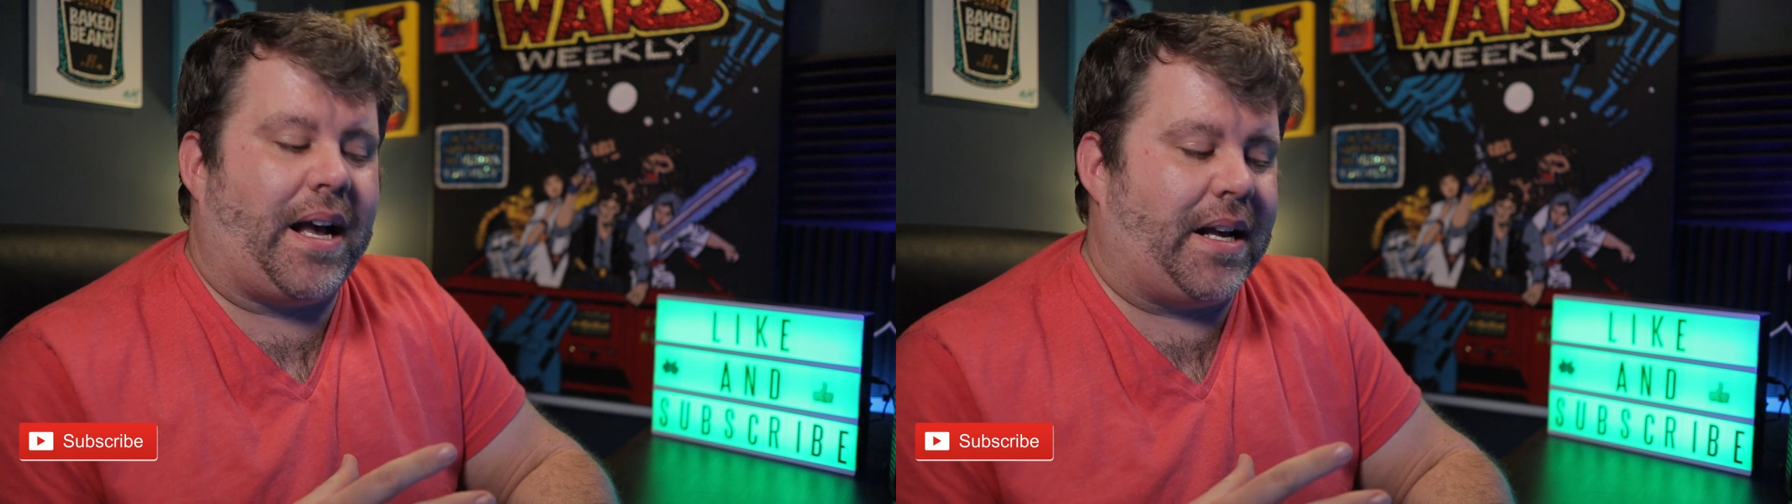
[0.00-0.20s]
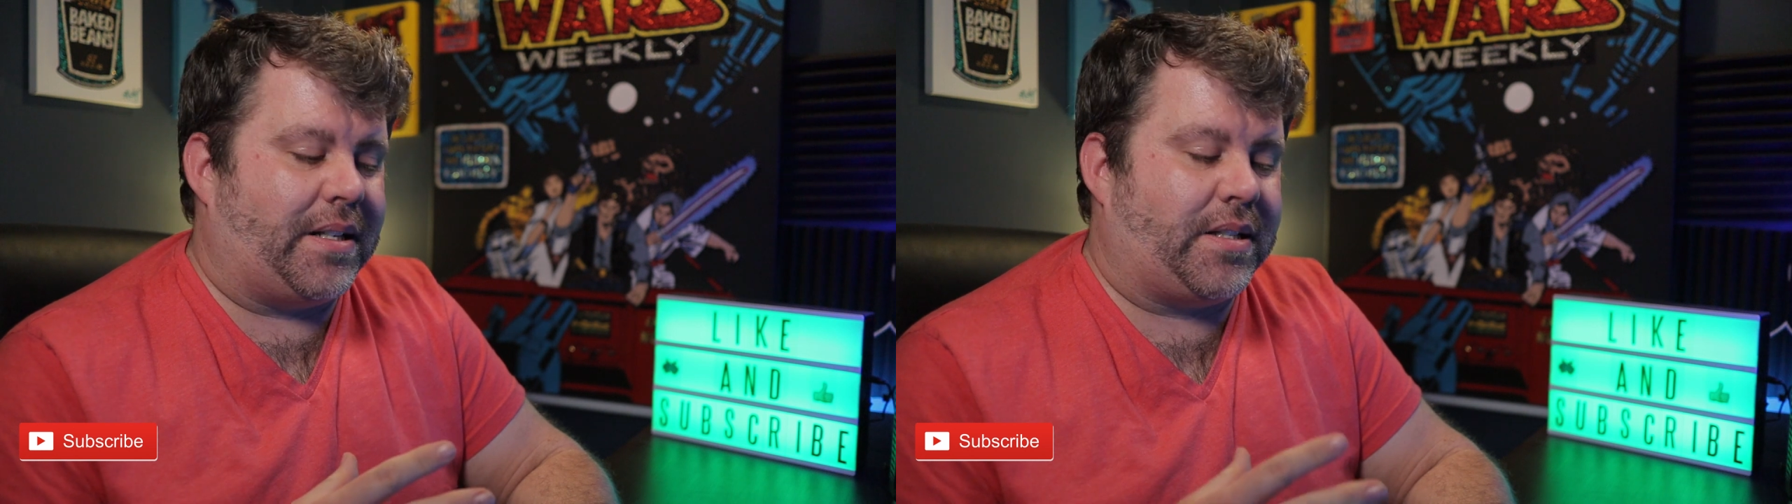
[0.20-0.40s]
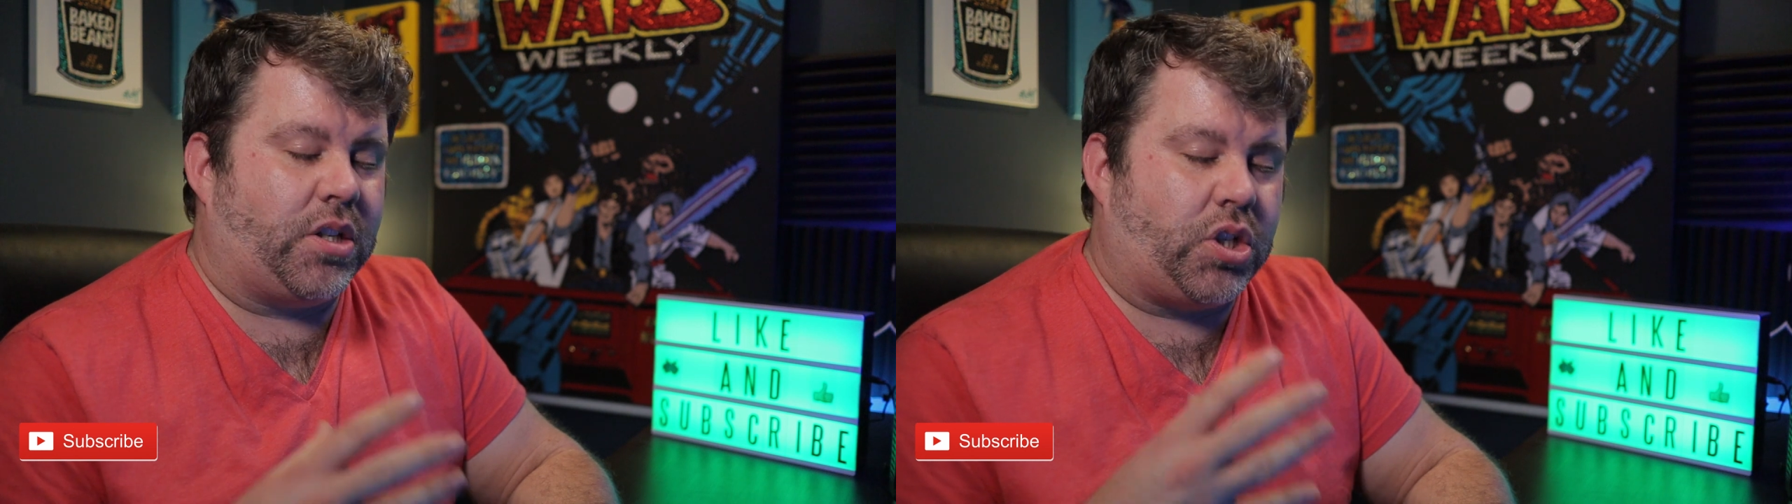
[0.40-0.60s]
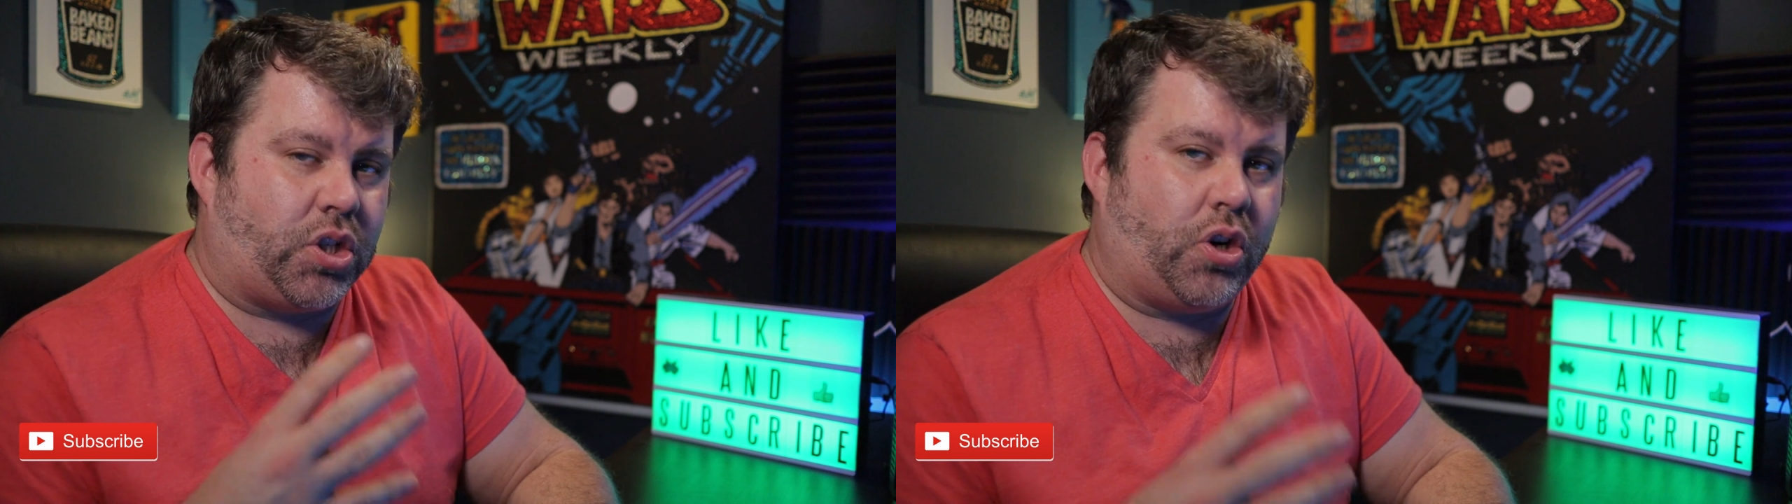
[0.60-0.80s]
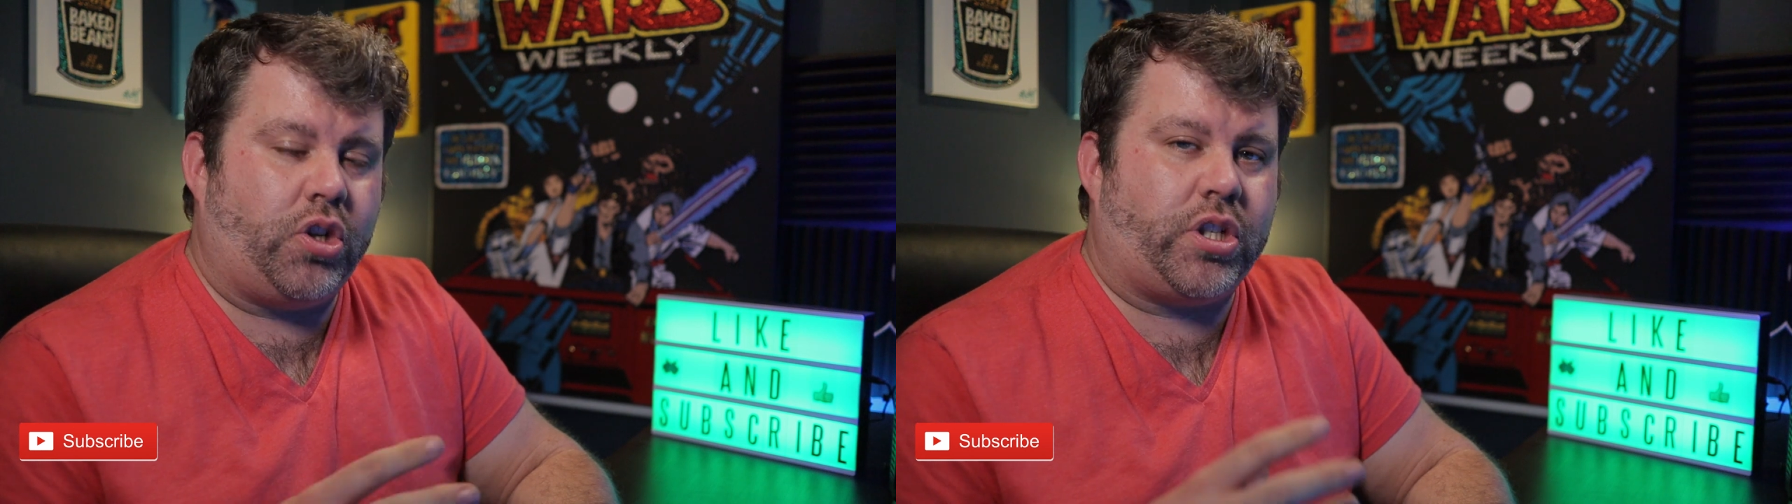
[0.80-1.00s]
has
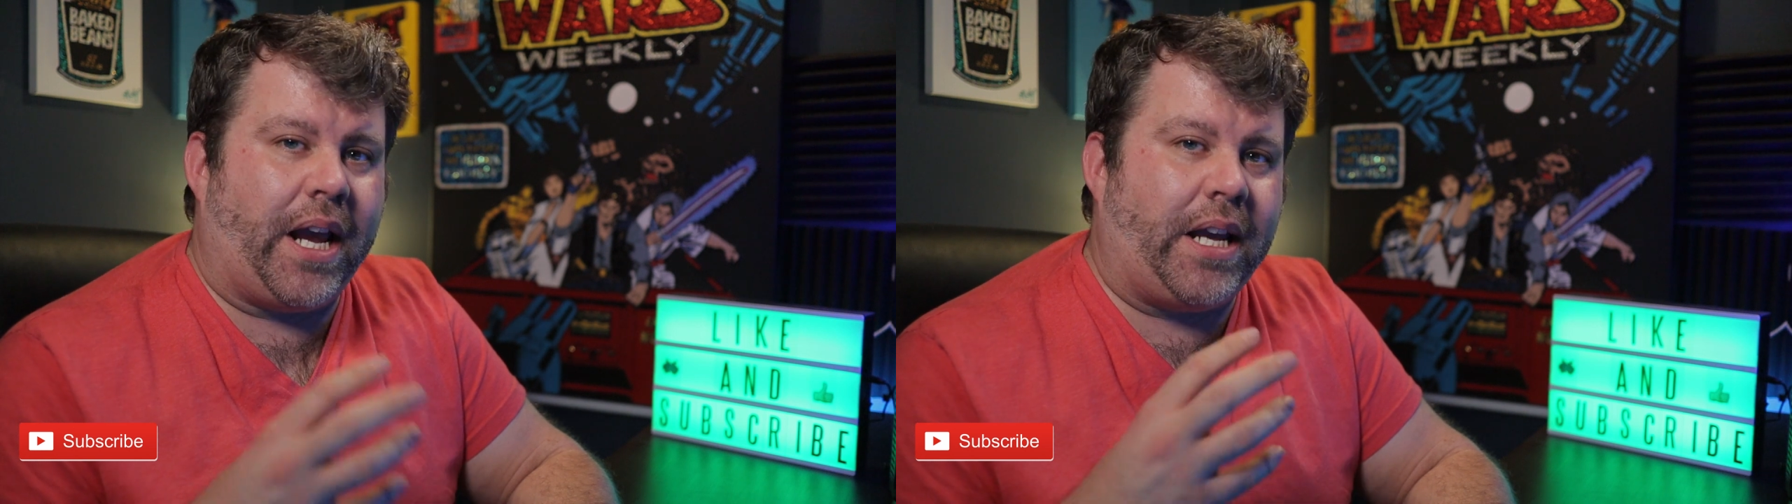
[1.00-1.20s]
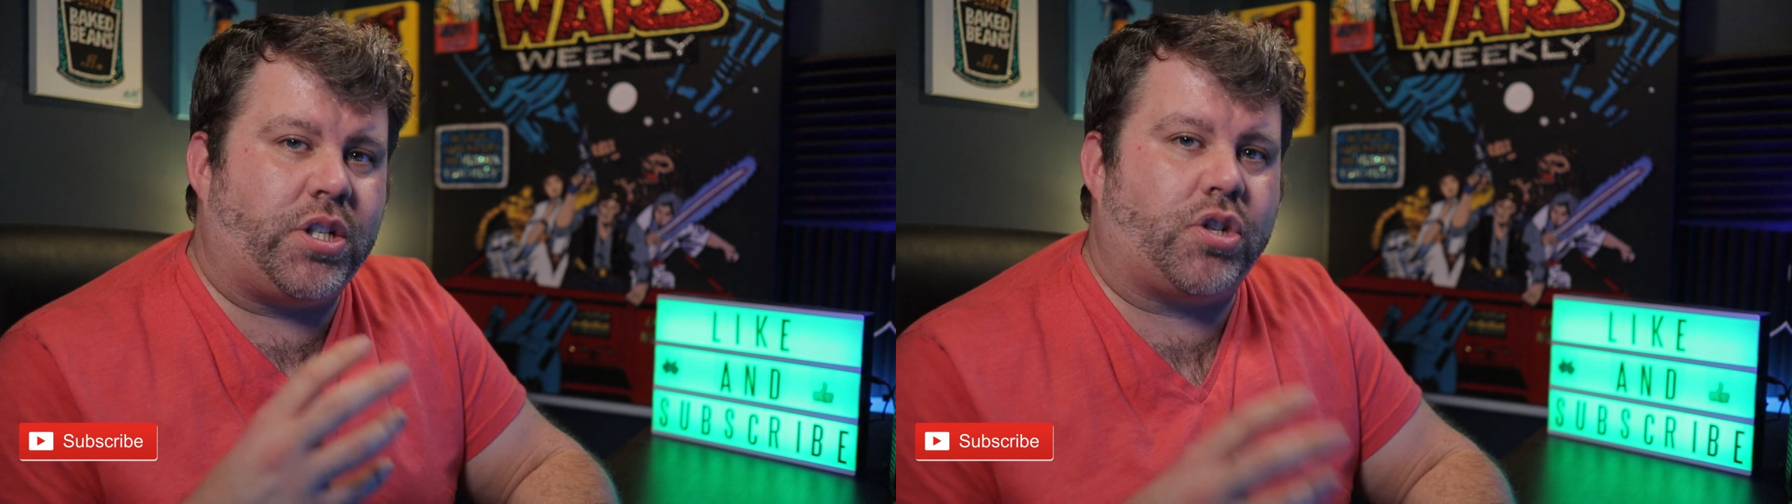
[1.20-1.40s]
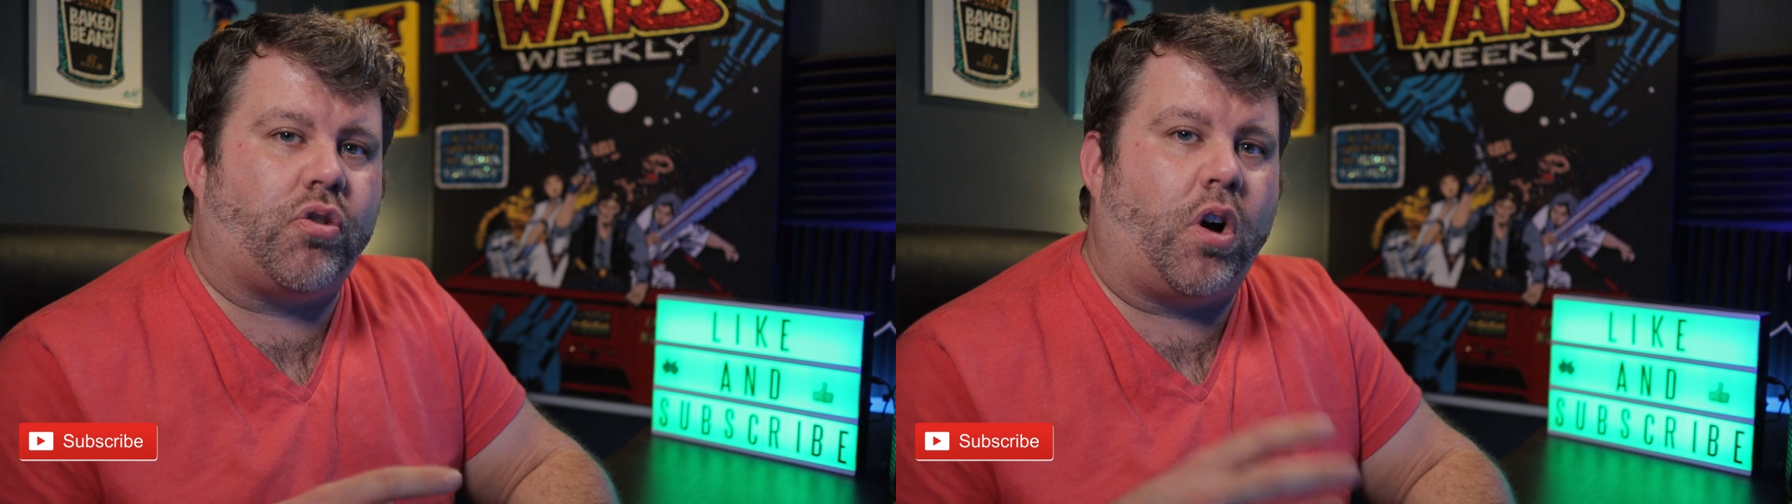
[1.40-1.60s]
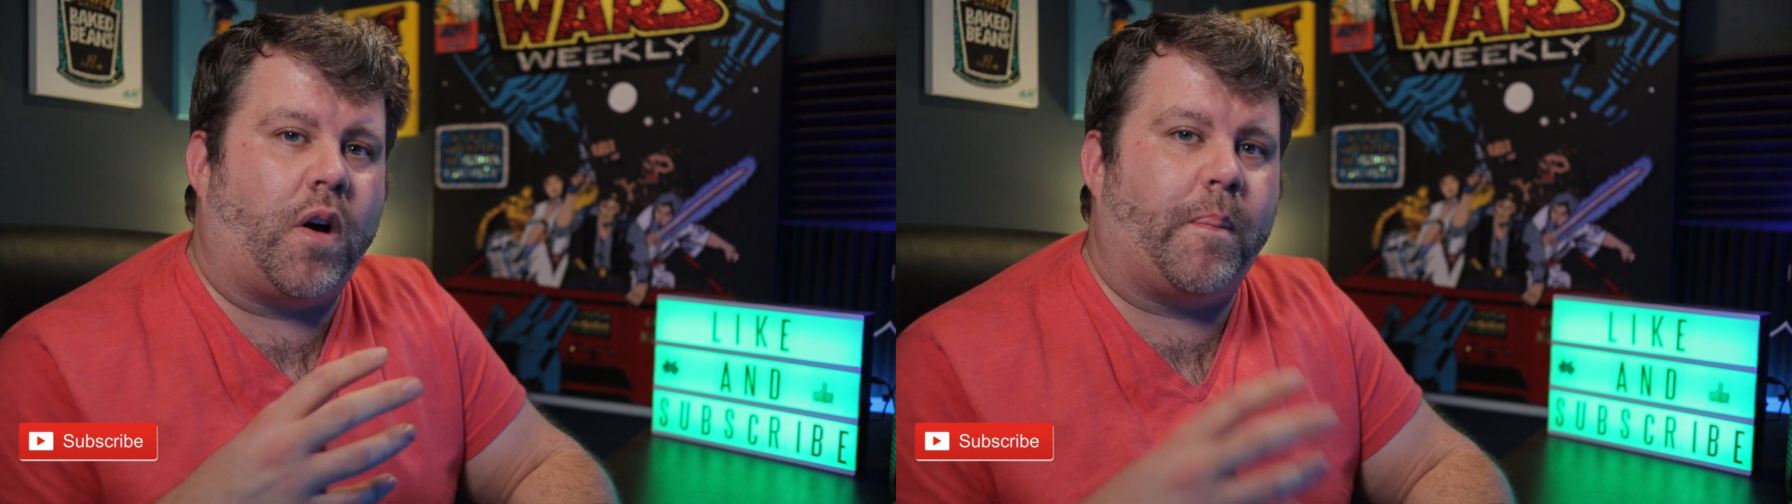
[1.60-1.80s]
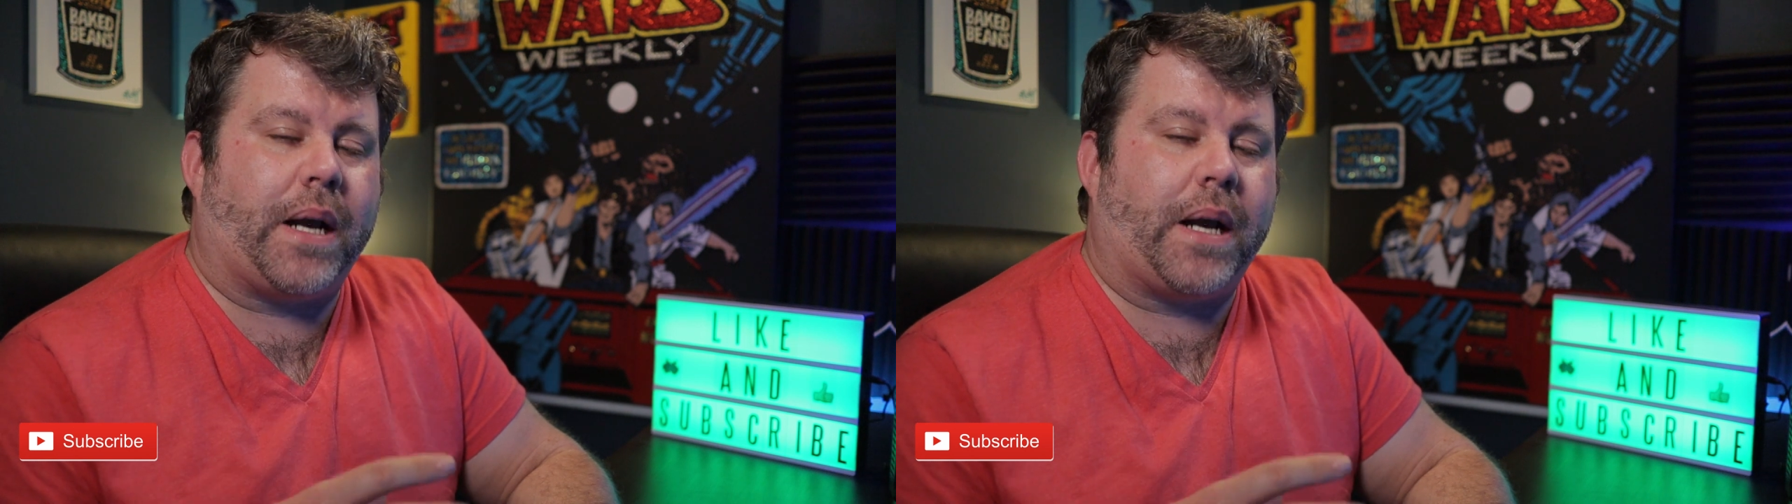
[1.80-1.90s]
such a strong